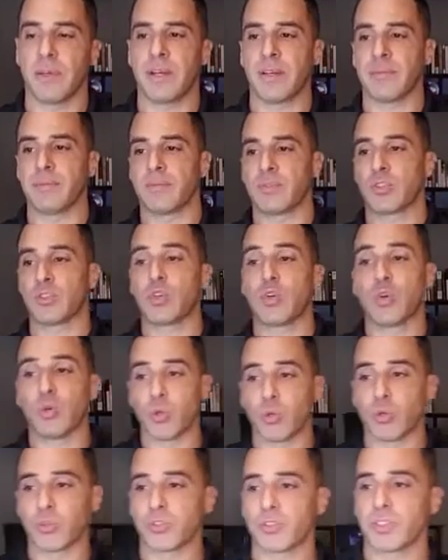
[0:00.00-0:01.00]

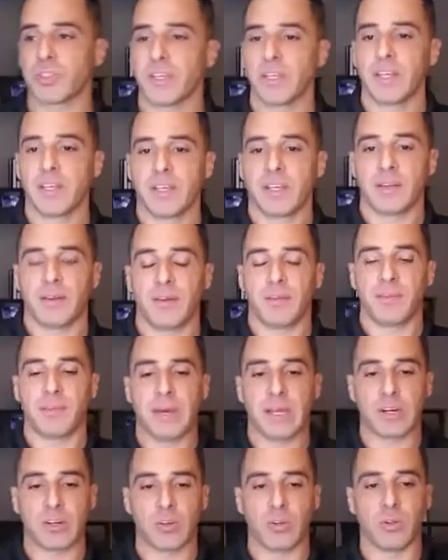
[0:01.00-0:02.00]
schools,
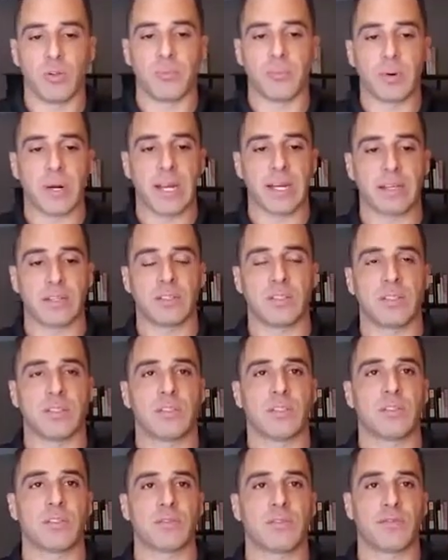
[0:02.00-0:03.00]
medical
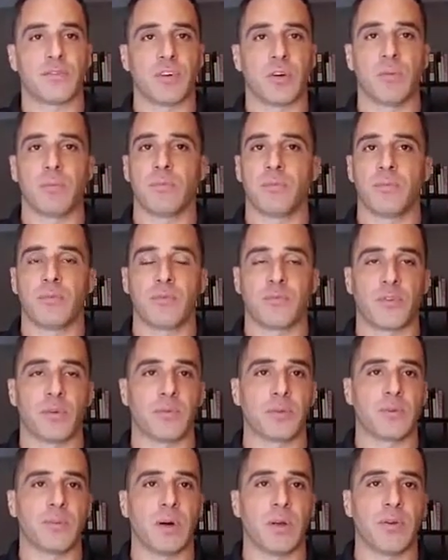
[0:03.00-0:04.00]
practices, from
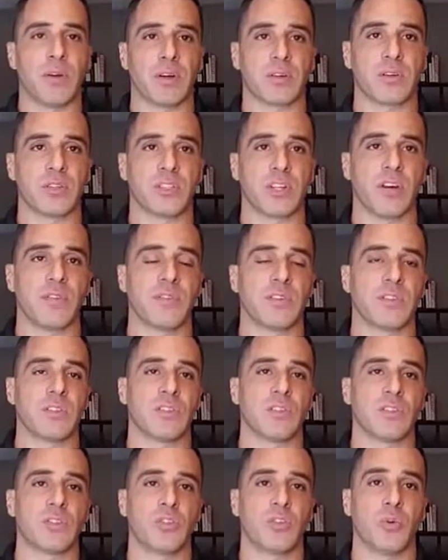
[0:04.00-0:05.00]
small doctors'
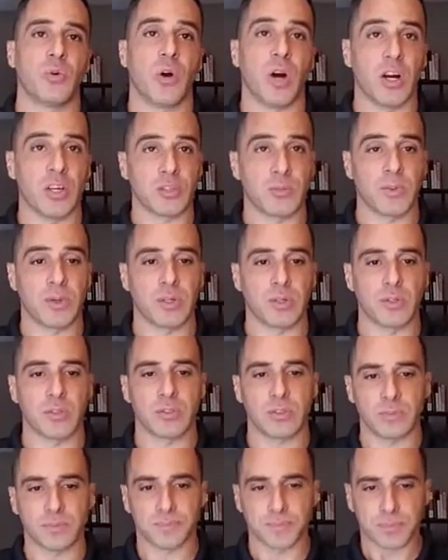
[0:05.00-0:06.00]
offices to
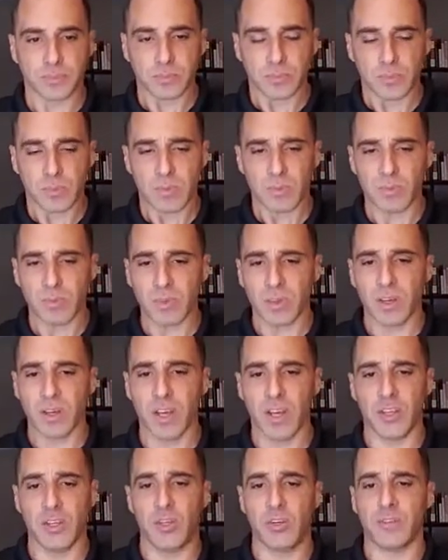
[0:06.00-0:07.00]
hospitals,
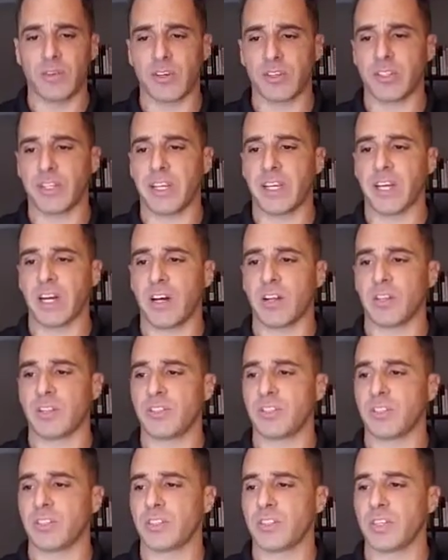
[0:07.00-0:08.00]
university
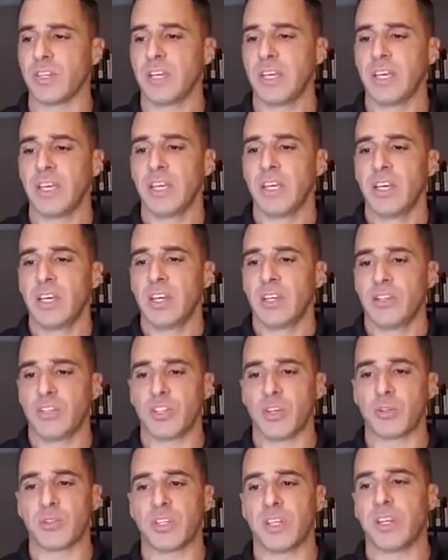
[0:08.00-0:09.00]
colleges.
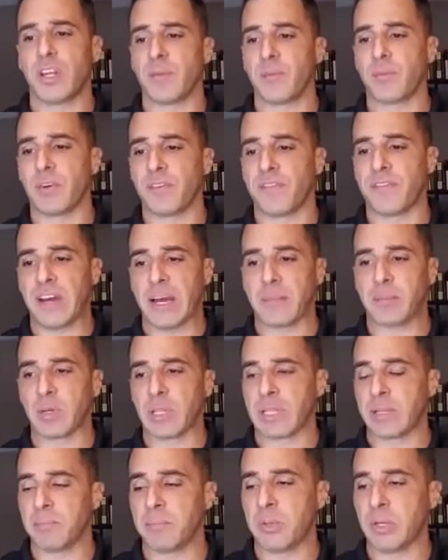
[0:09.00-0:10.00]
Shows the number of
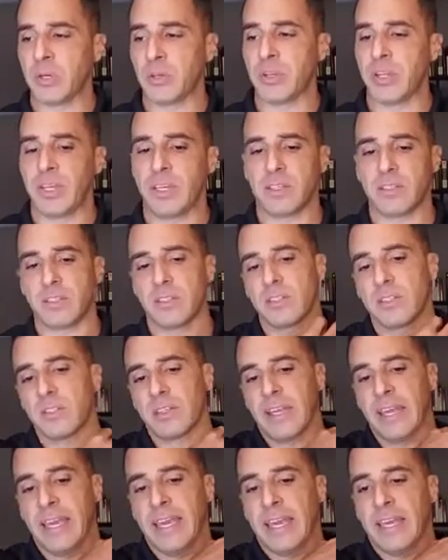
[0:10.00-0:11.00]
fiber-lit buildings
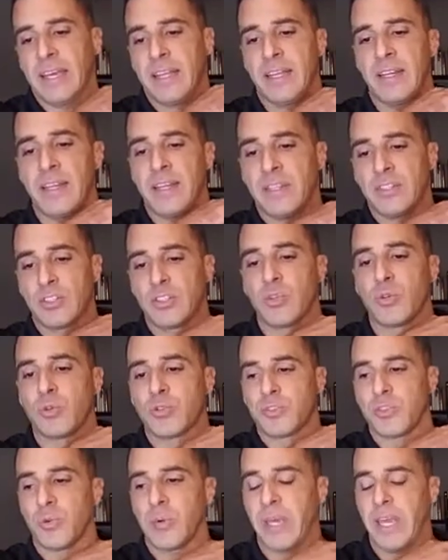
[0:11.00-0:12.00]
and
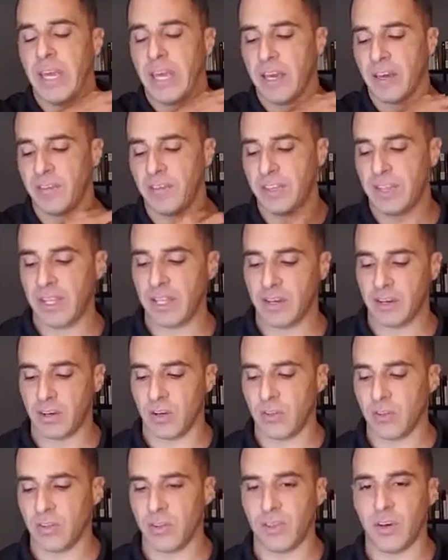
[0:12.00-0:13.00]
schools that we have. And then
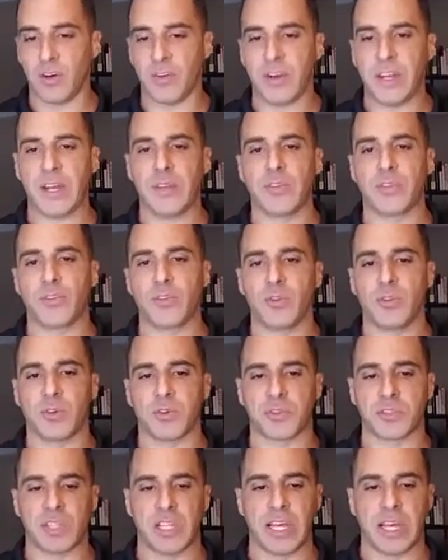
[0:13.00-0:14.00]
on down through
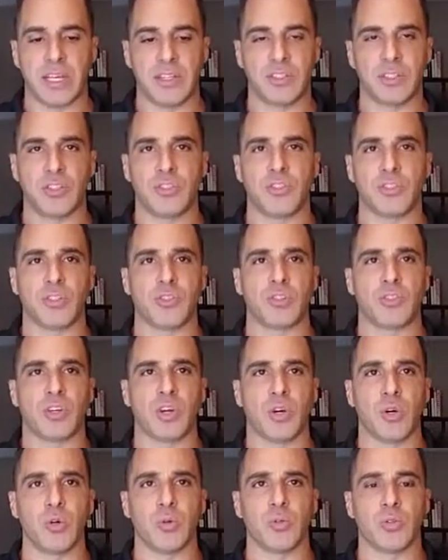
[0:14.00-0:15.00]
those slides, it just
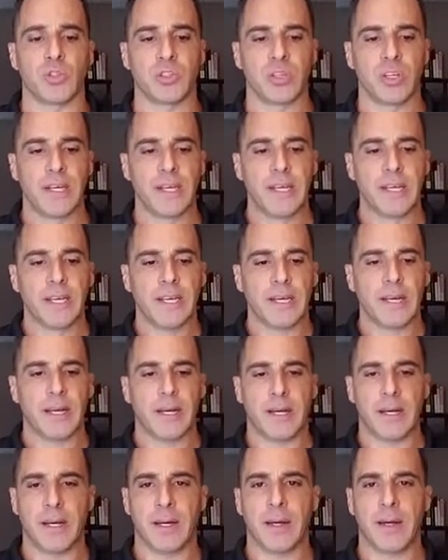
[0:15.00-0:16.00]
shows
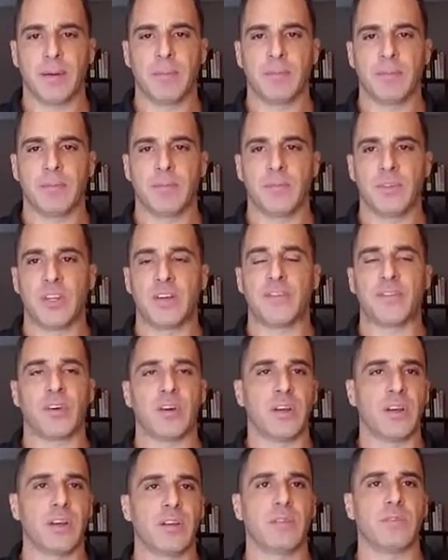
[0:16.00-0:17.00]

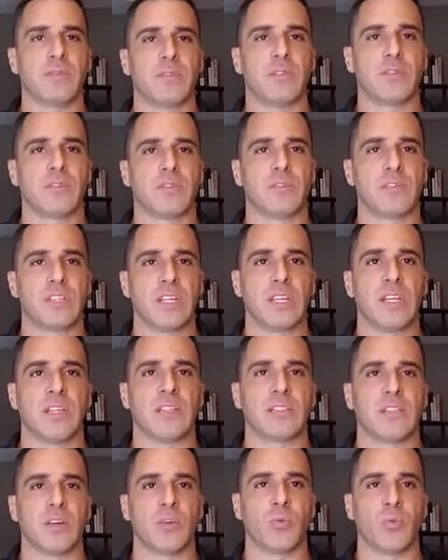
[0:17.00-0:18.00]
different
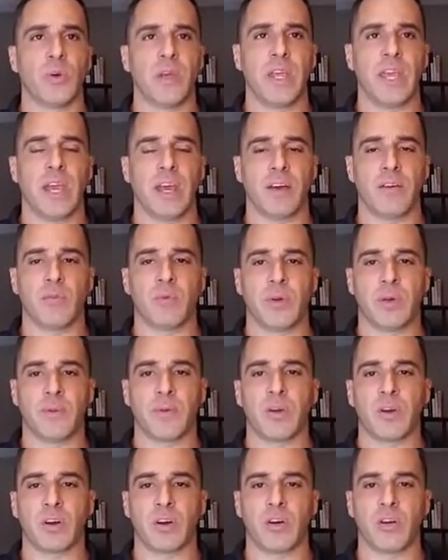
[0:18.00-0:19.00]
cities that we
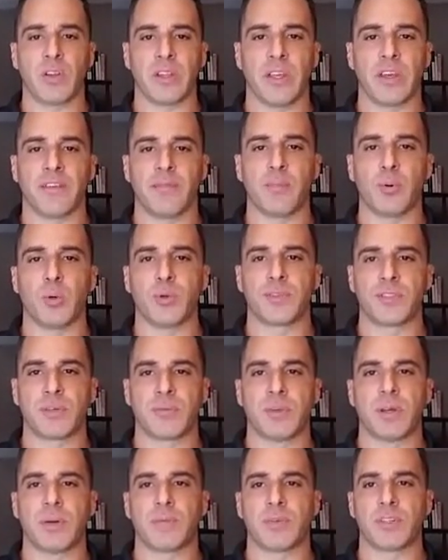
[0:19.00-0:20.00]
currently have pulled
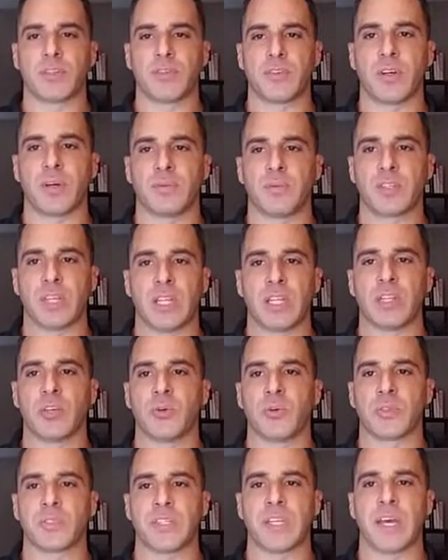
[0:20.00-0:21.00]
some numbers from: St.
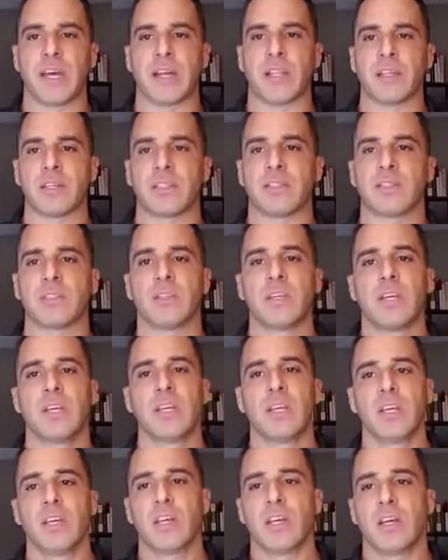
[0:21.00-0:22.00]
Louis, Dallas,
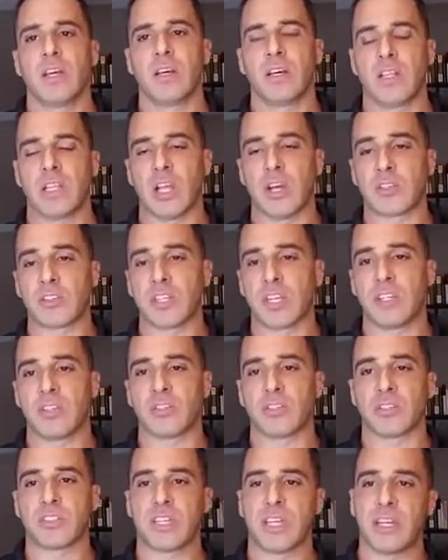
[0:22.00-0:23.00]
Los
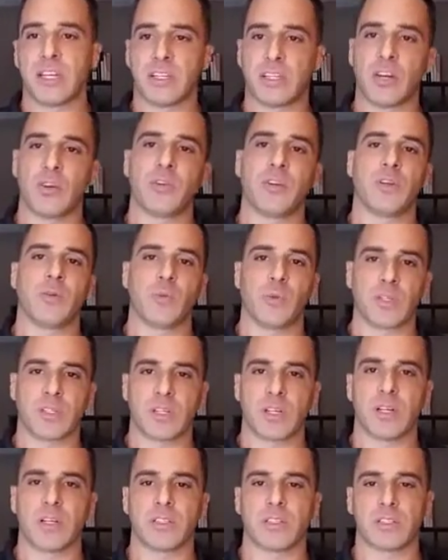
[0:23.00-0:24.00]
Angeles, San Antonio, and
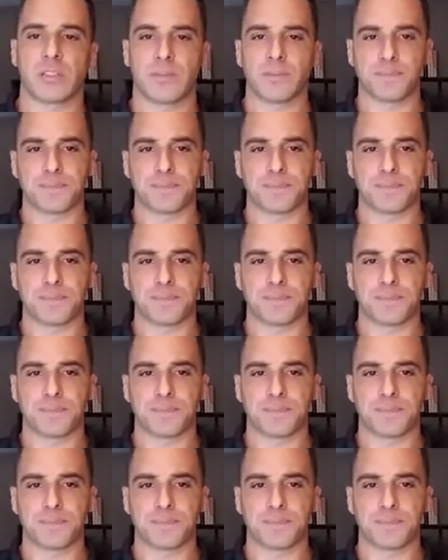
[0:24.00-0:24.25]
Wisconsin.